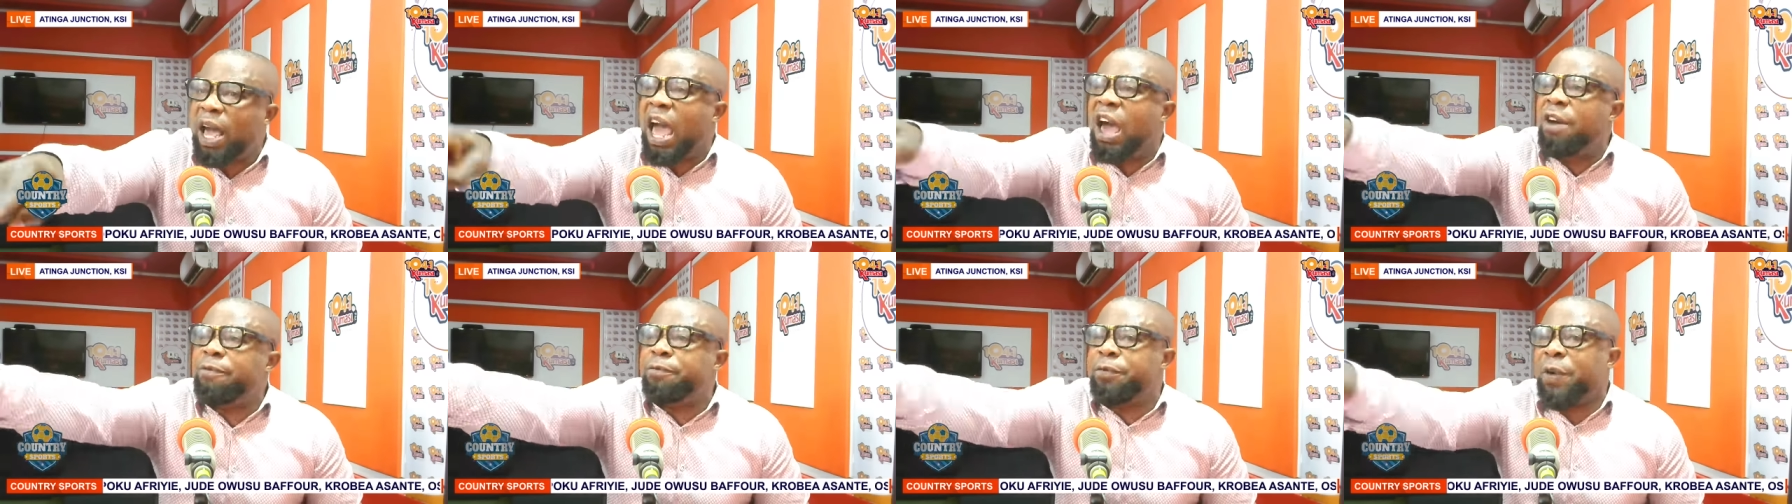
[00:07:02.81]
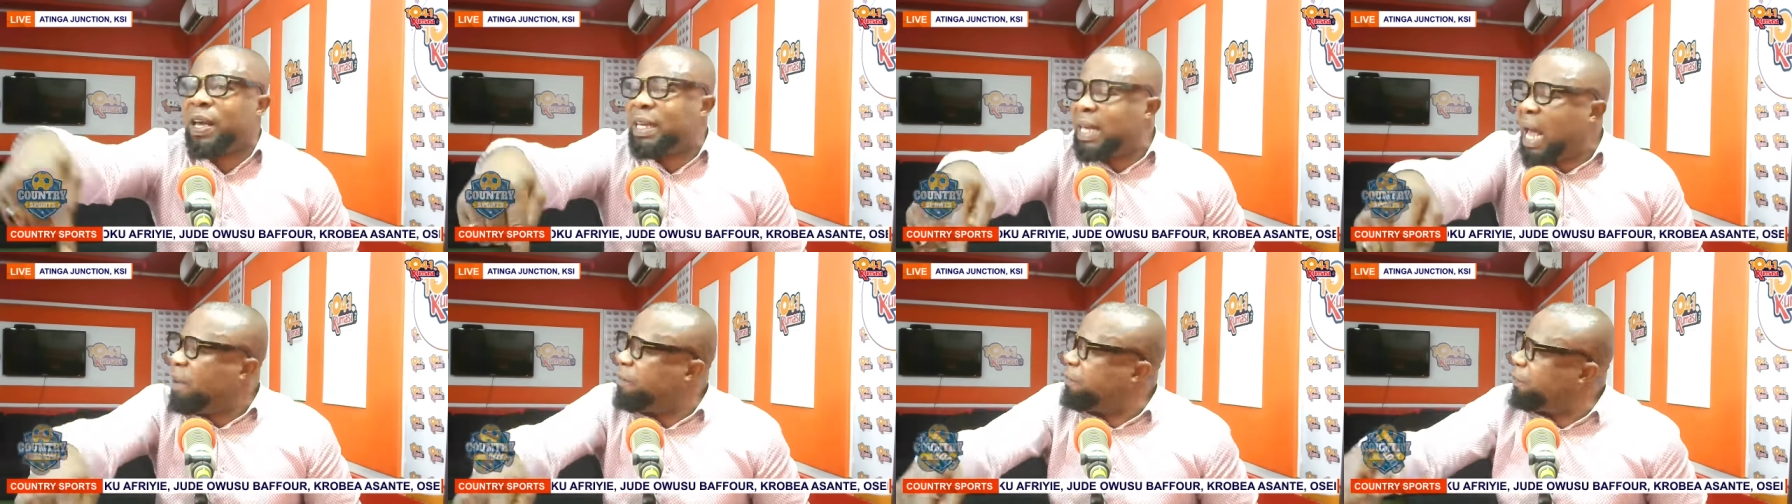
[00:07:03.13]
F
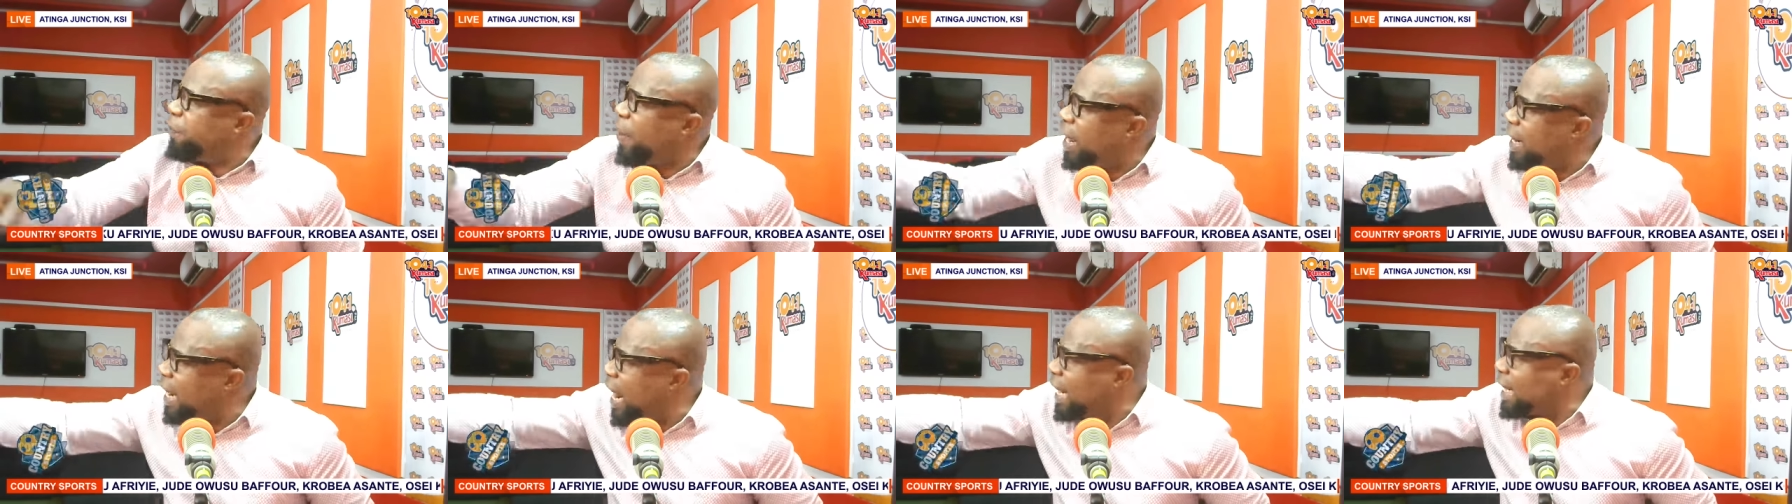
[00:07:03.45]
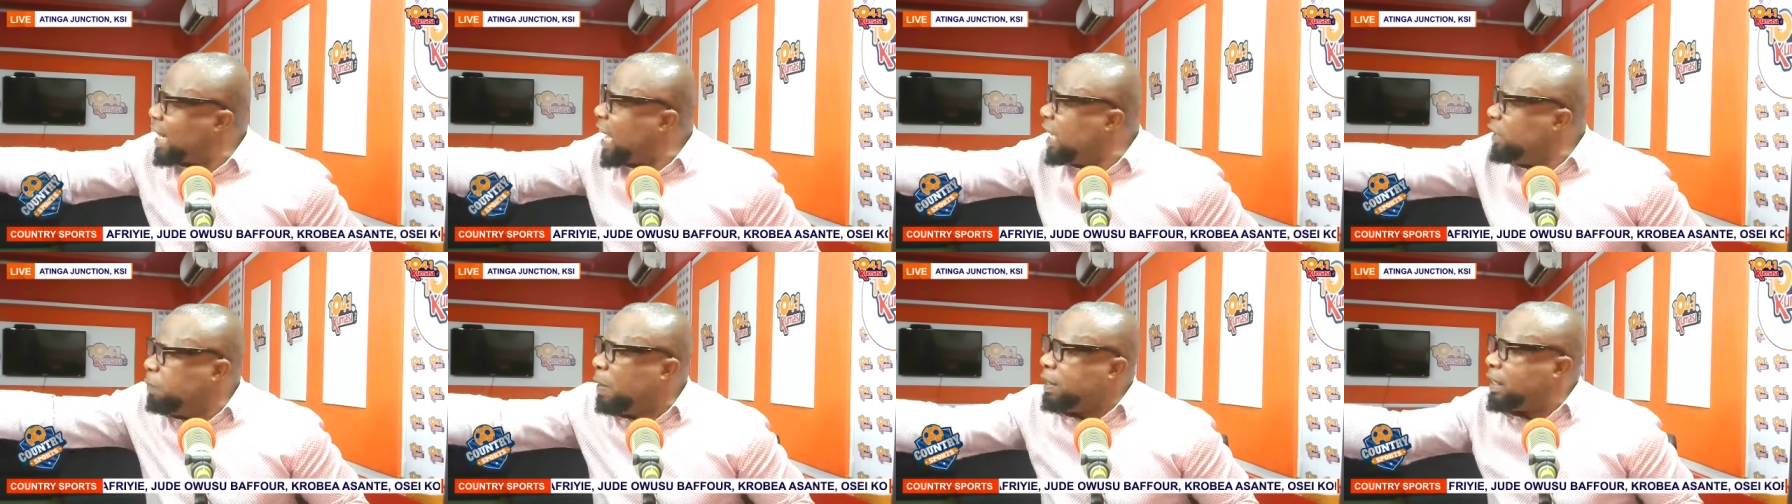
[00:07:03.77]
A Cup final
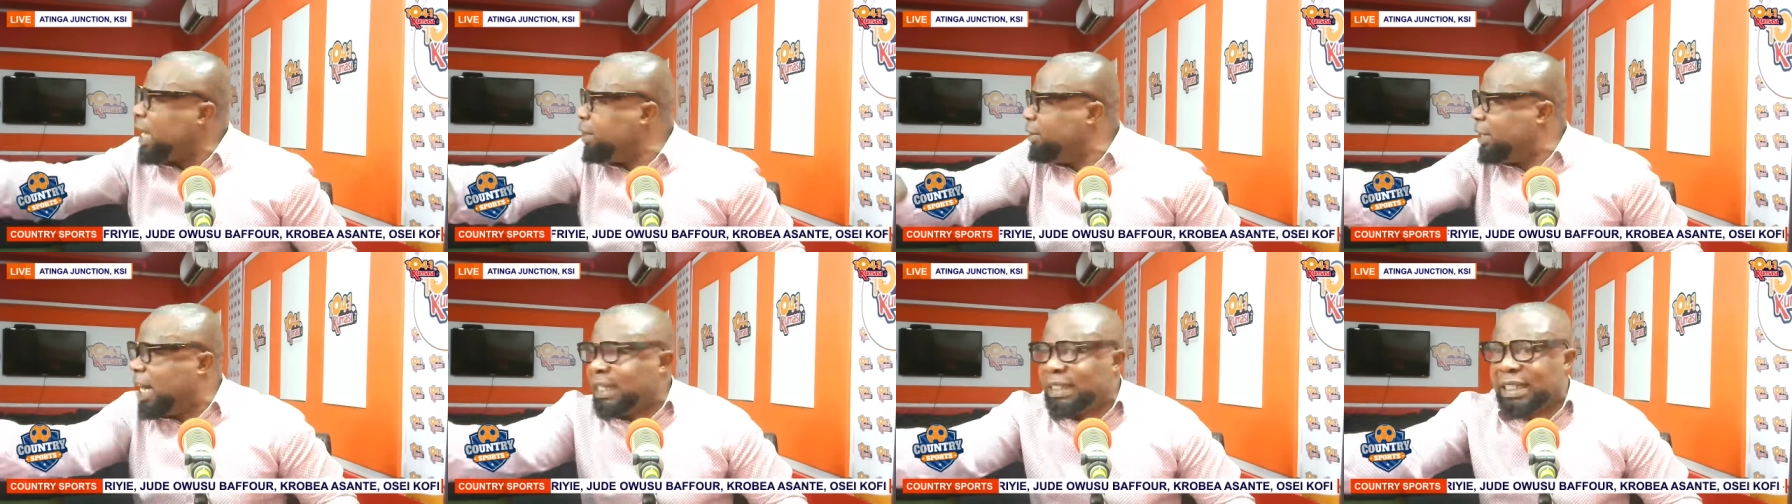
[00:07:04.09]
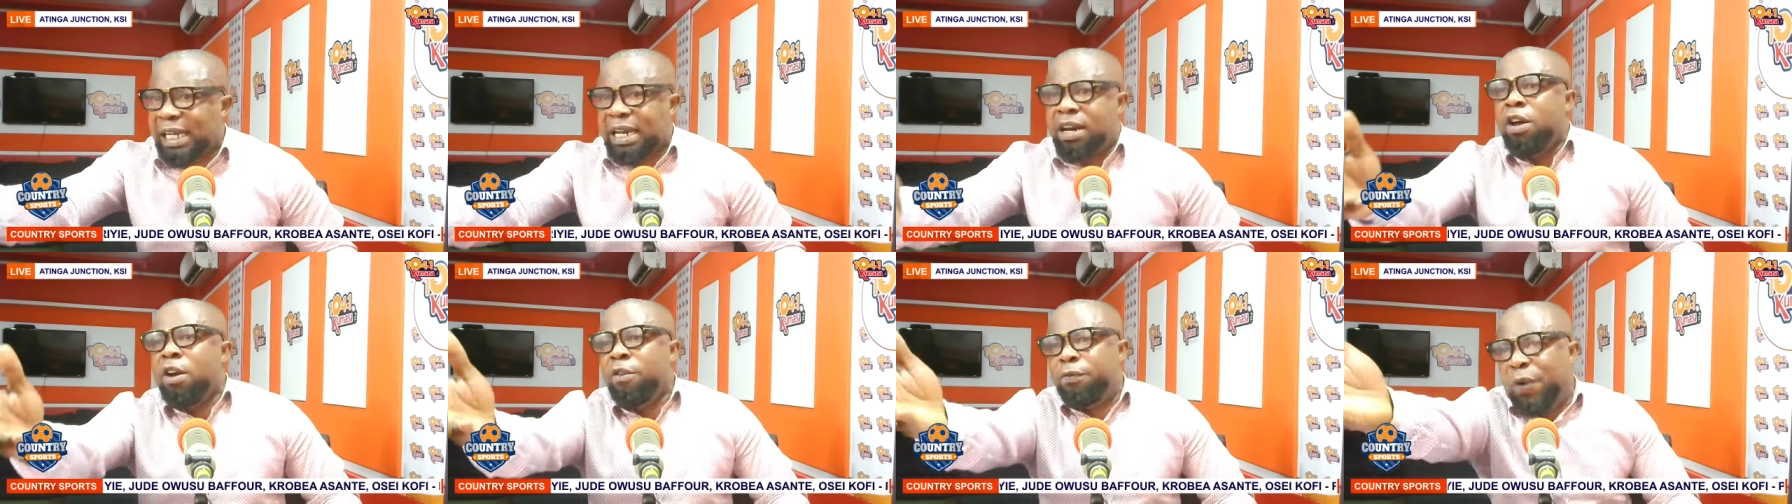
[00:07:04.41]
against the United
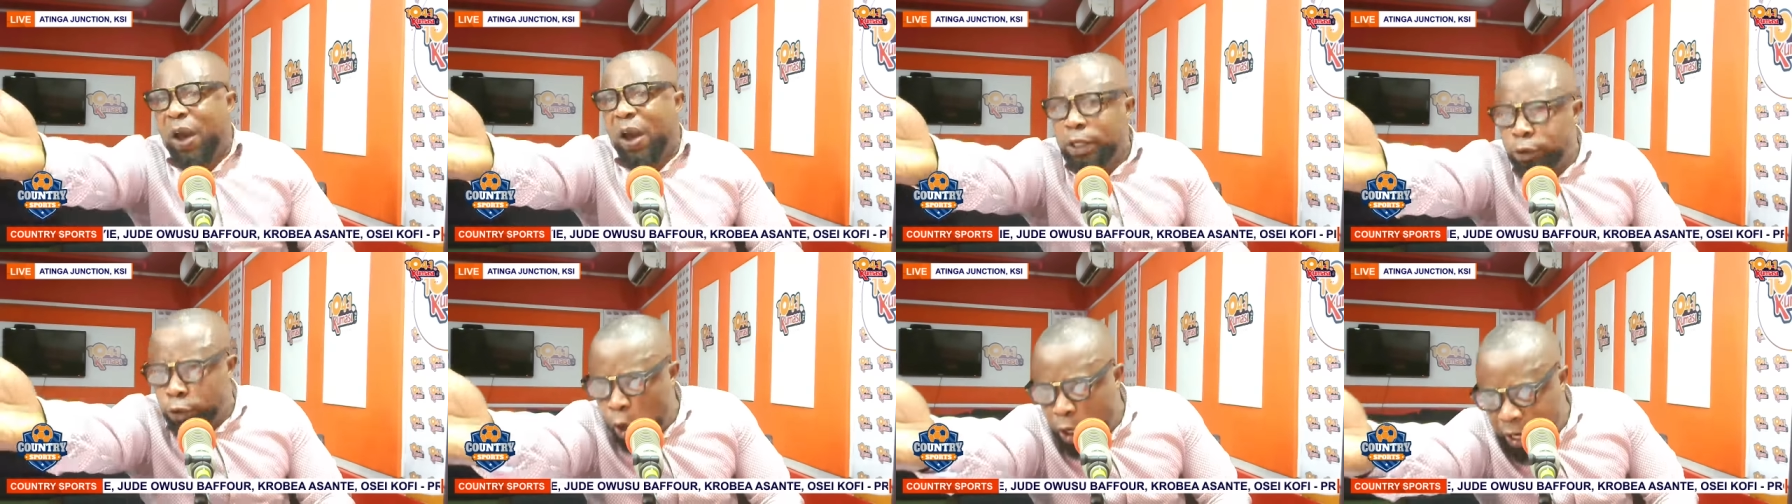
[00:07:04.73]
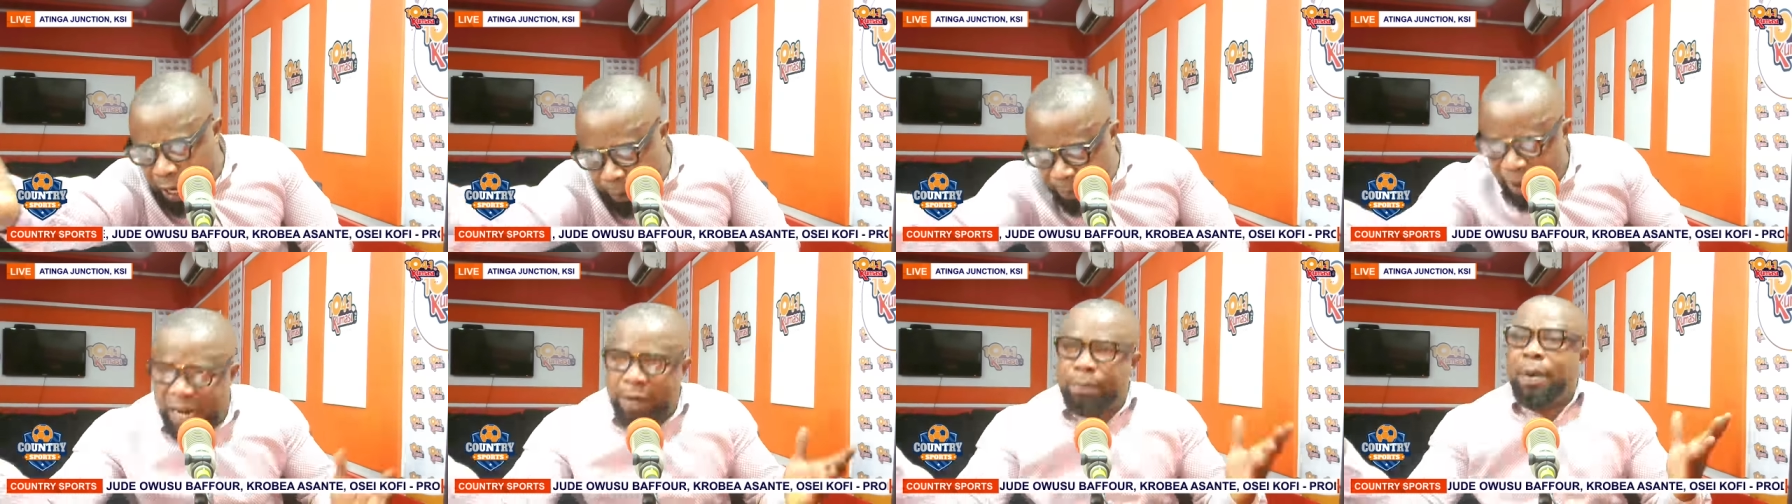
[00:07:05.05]
States. First goal
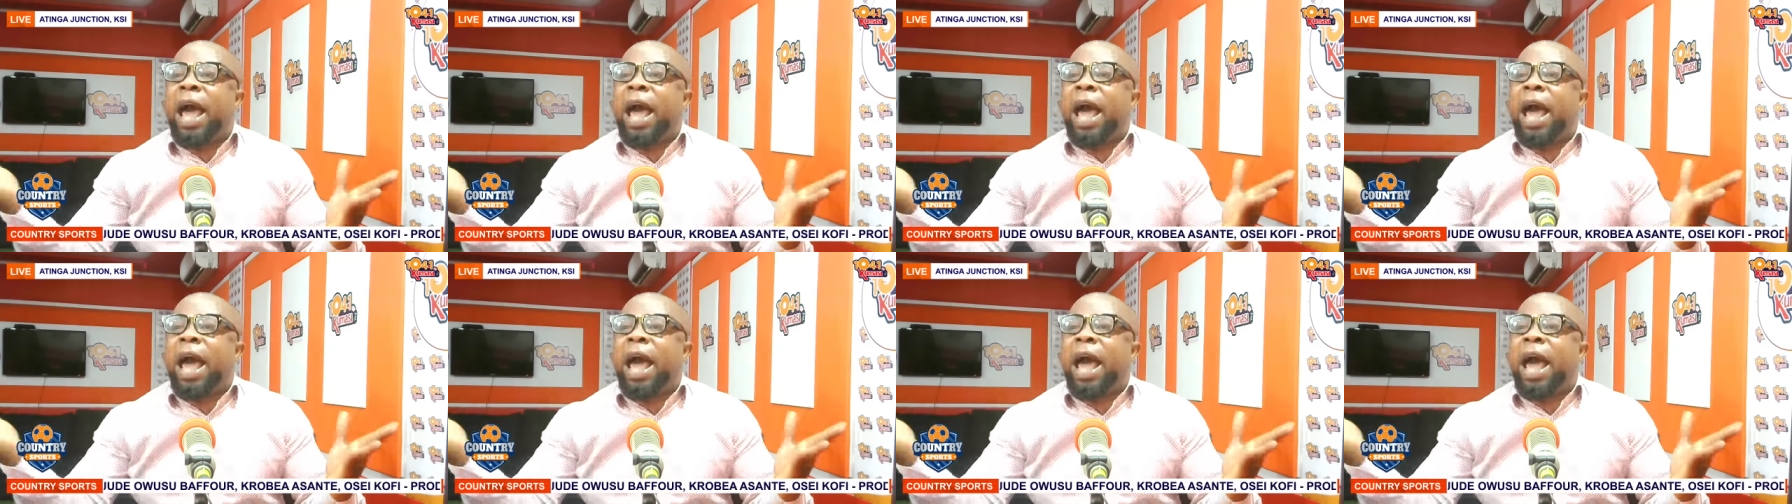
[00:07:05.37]
the man